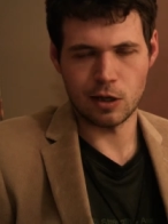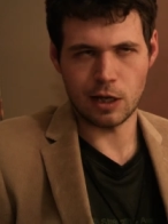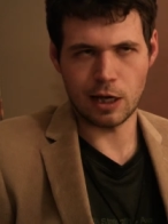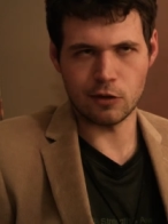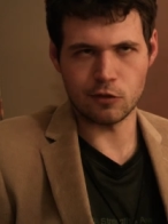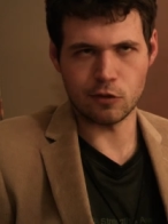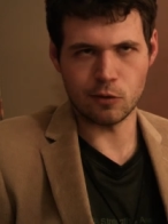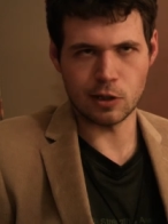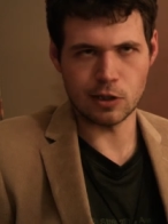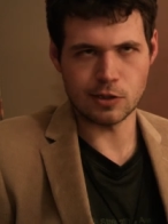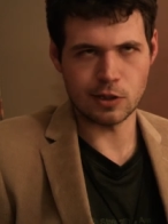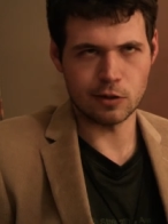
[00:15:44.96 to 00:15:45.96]
and to
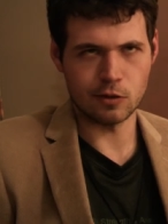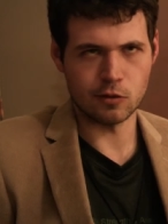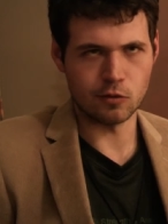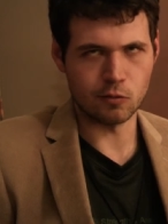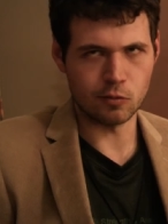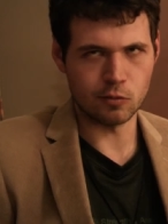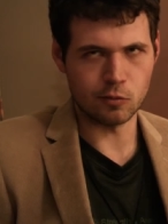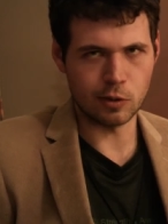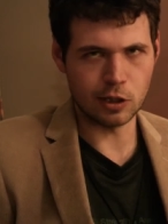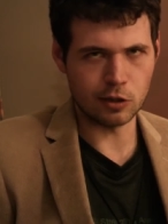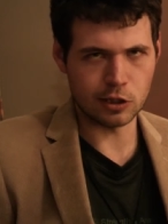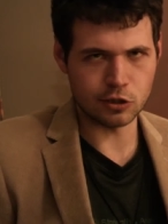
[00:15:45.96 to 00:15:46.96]
his
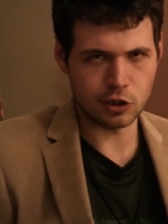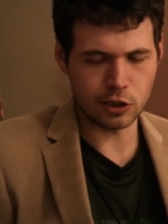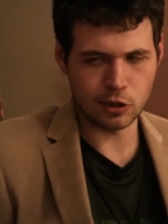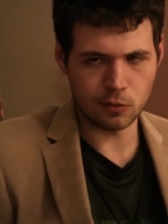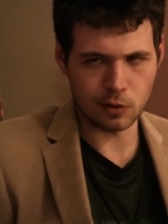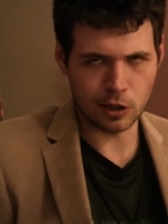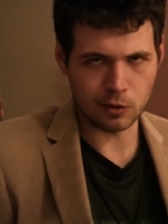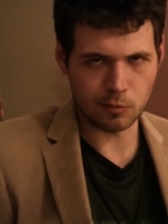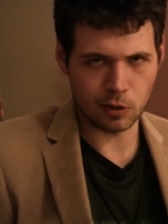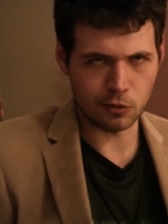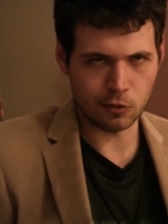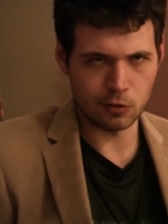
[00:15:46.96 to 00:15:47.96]
real and genuine
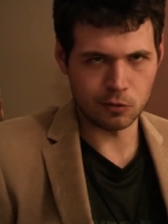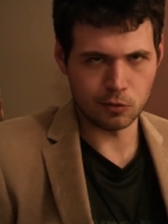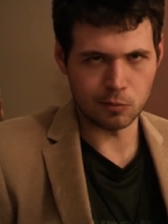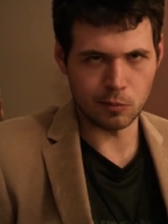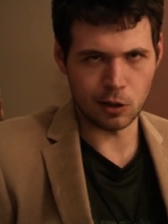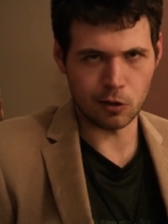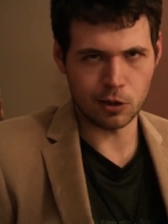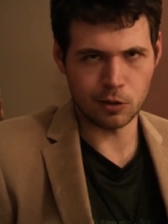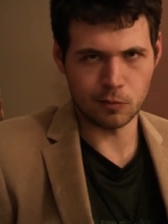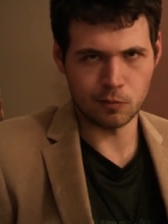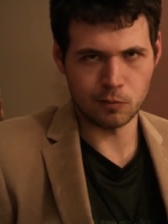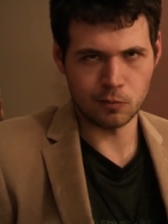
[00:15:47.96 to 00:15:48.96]
mother, Mary,
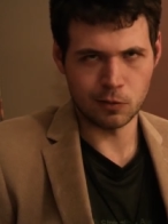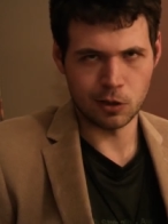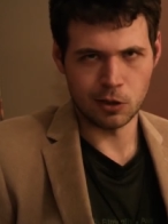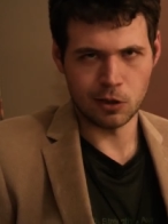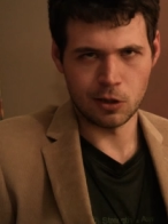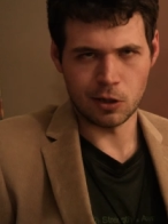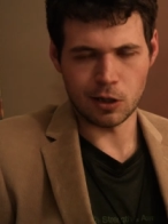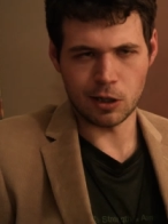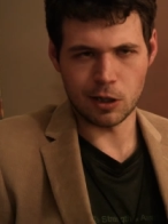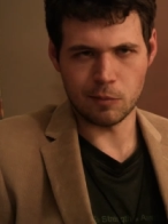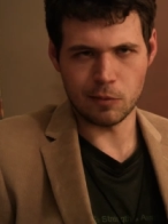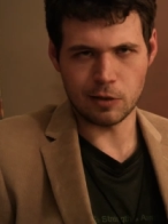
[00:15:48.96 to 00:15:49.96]

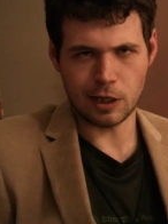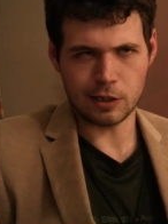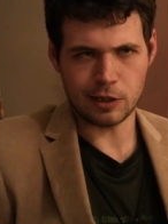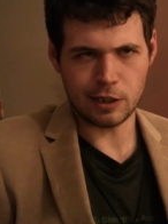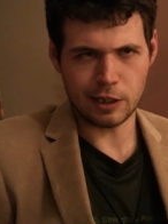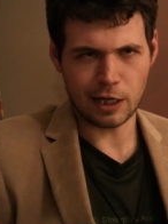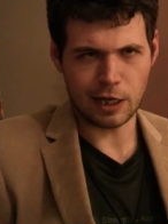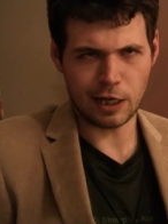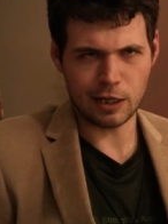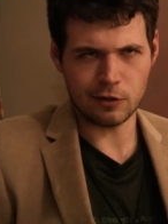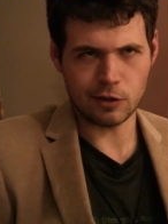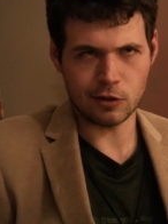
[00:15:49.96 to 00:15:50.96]
um, that he
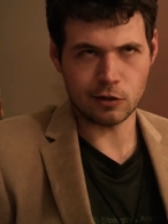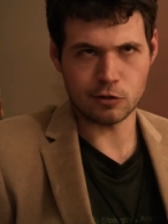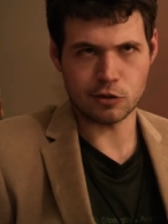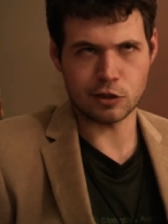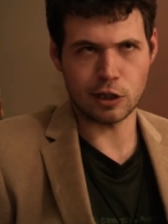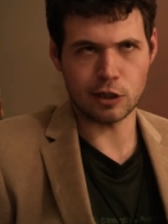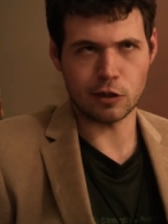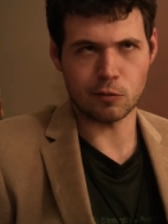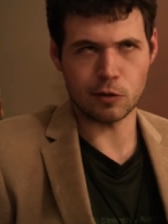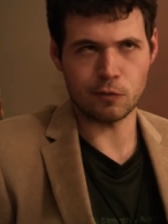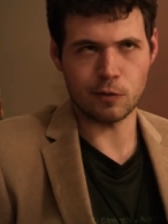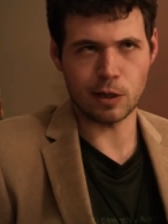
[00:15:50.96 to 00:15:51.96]
had an understanding of
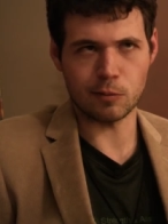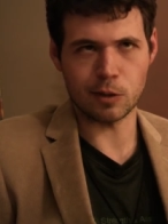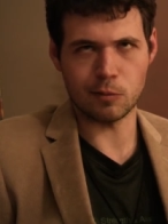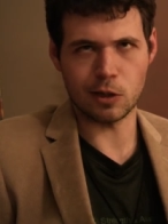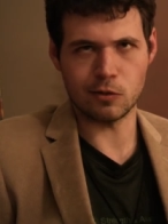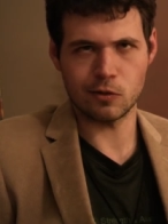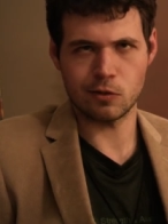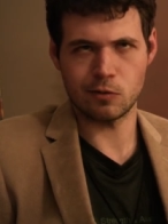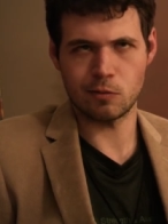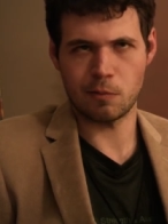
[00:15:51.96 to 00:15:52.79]
what family means.